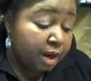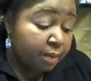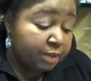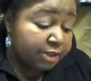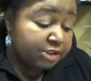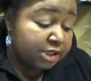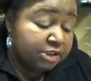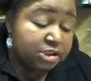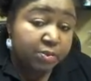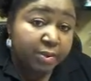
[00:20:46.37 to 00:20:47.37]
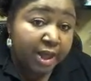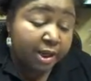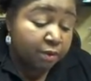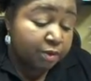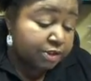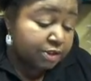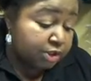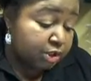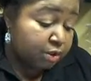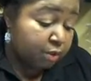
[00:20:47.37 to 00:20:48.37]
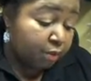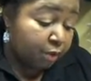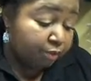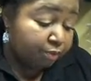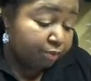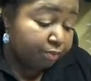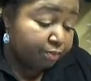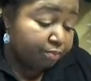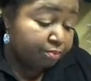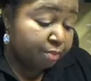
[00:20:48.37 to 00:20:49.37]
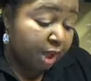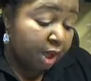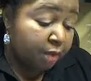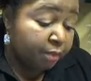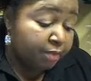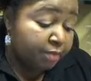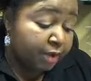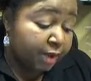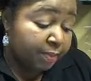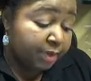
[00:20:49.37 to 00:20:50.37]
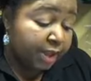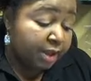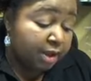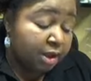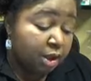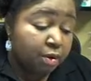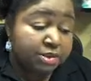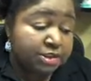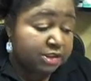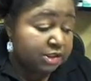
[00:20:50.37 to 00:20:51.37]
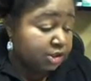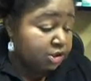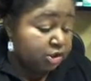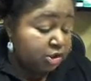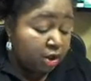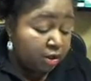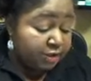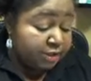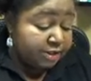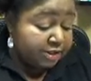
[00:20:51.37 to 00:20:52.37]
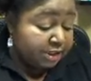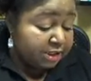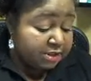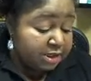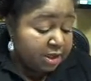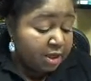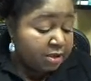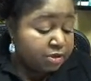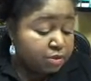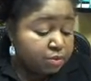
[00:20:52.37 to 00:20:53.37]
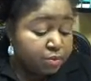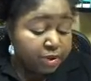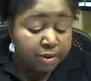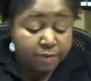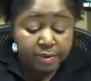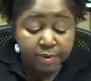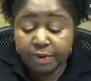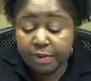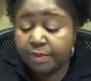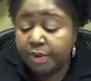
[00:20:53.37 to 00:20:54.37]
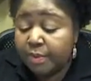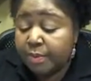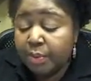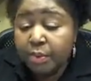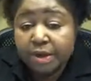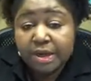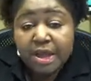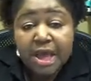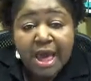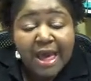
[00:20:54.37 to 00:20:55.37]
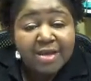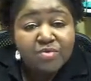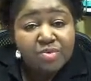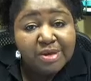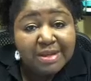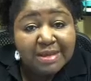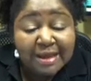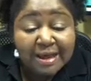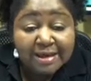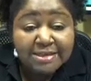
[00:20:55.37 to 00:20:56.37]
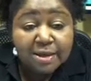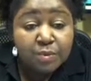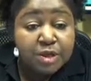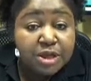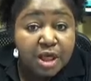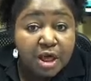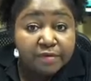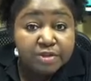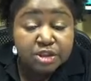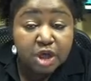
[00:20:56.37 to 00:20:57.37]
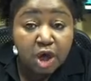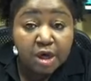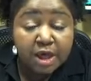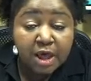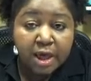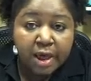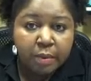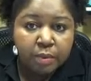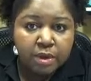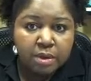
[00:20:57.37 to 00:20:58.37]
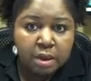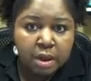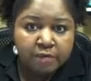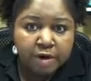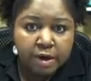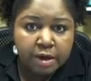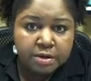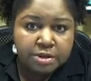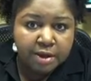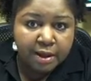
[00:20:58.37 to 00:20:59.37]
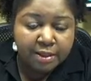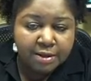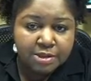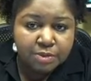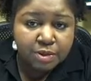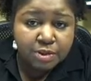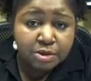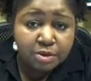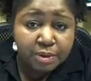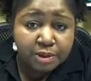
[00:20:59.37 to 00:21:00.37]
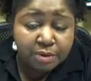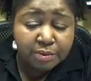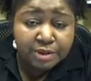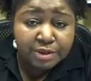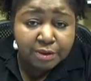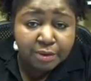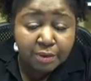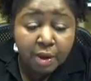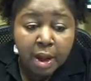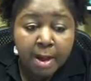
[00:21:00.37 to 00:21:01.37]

A retouch is applied only to the new growth. We got to pay close attention to all of these things. So it's really, really, really, really important. And really, guys, we love to talk, and we love our hairstylists. We do, we do, we do.